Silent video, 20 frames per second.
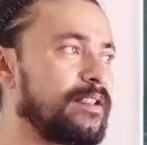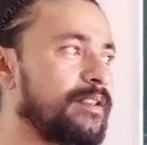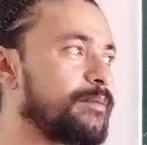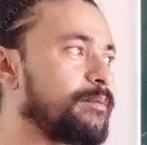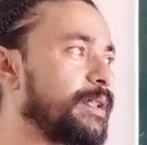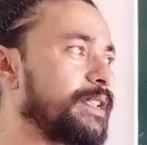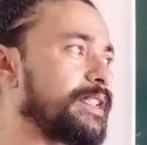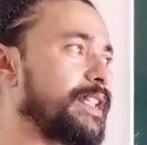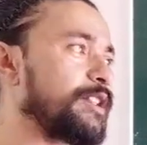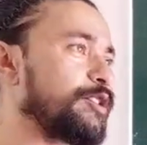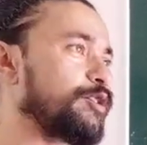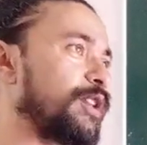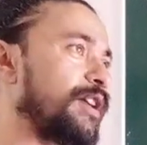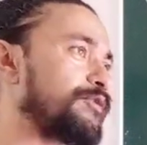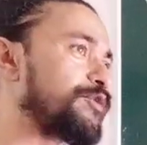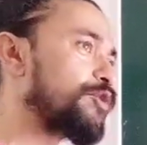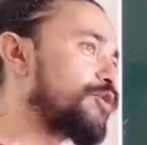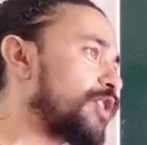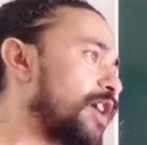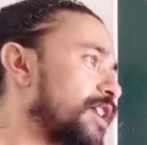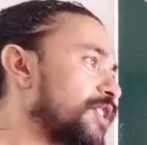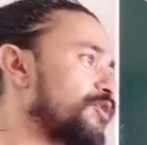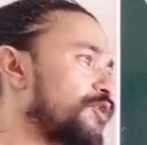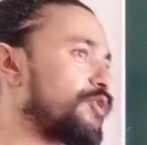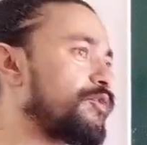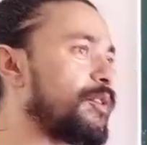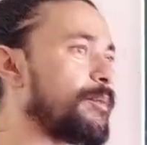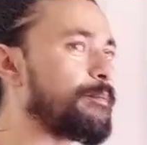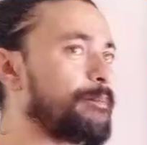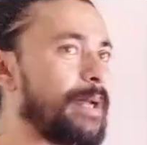but then you'll have to transfer
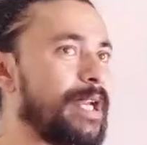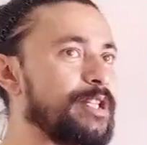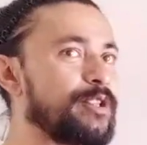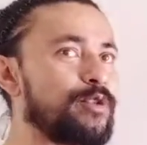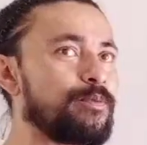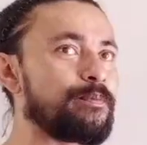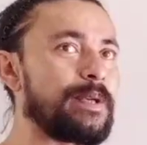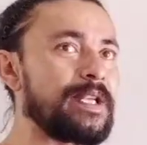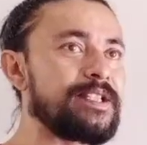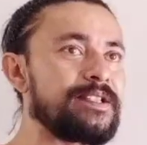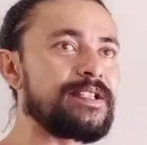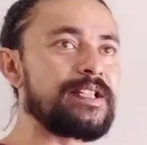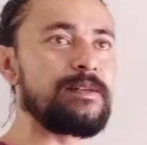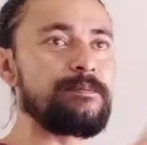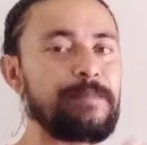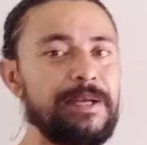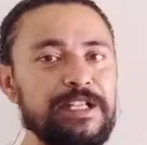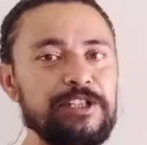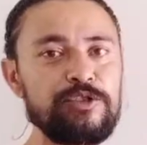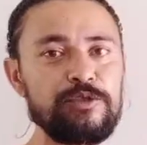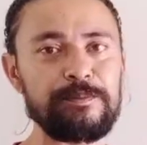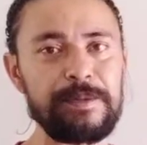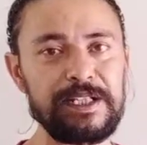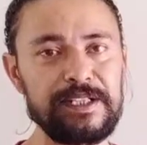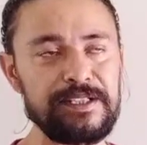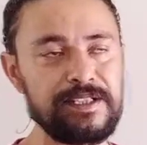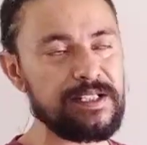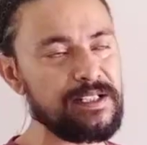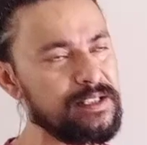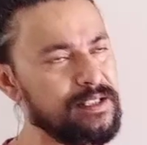from pen to pencil, pen to
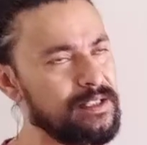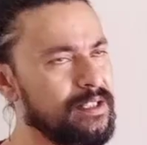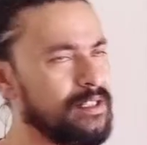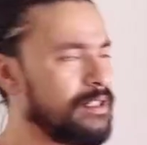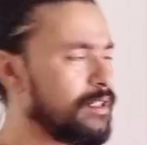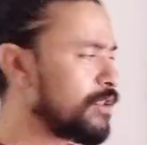pencil.